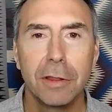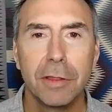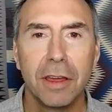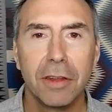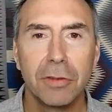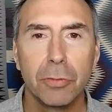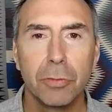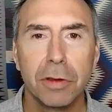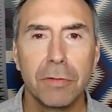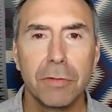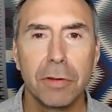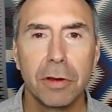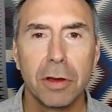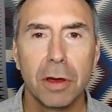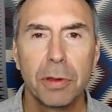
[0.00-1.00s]
that
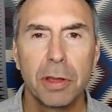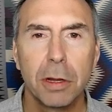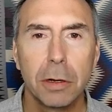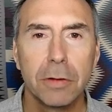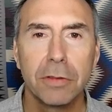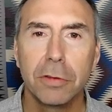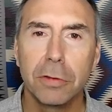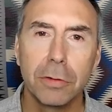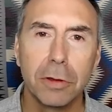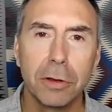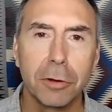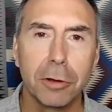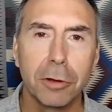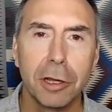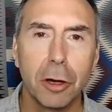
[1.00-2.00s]
we've appeared to
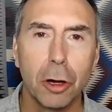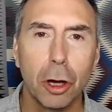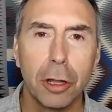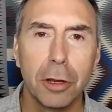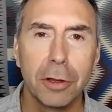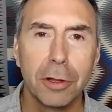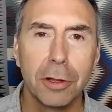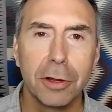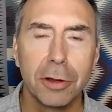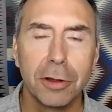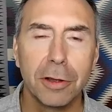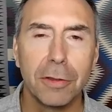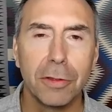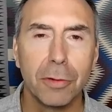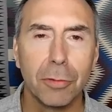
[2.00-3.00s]
agree on here
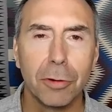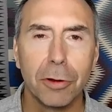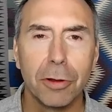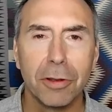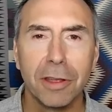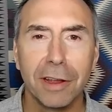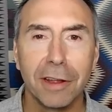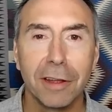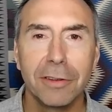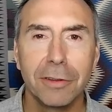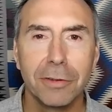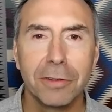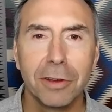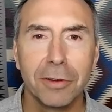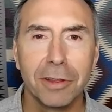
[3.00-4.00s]
in the world, like
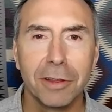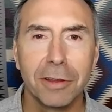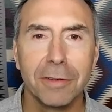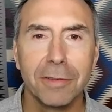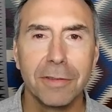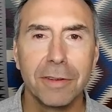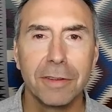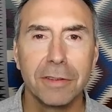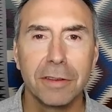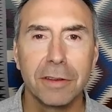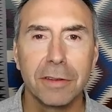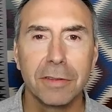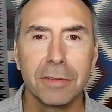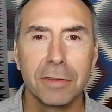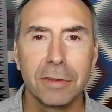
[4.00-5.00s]
Newtonian
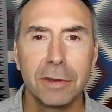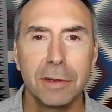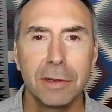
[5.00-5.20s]
physics,